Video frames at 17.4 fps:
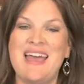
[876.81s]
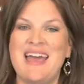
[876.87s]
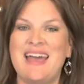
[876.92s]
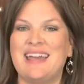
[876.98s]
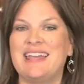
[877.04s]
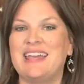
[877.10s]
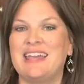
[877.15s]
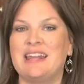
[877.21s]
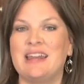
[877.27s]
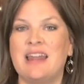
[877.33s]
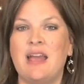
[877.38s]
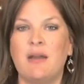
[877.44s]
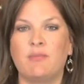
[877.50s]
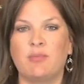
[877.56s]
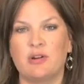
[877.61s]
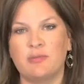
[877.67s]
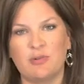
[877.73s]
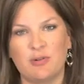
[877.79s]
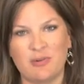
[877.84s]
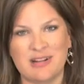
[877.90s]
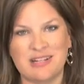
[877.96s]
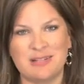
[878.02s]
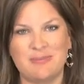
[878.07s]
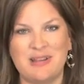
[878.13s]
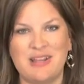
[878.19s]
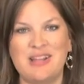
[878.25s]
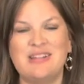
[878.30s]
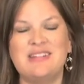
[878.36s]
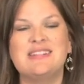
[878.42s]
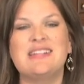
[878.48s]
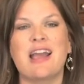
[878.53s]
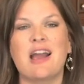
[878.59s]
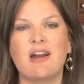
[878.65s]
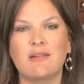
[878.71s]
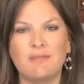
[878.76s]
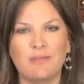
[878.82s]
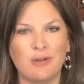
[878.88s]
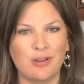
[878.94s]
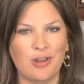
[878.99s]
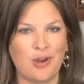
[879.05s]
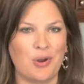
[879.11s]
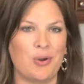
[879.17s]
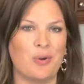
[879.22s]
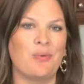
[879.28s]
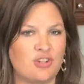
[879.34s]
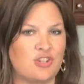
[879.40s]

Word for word: Again, printable recipe down below.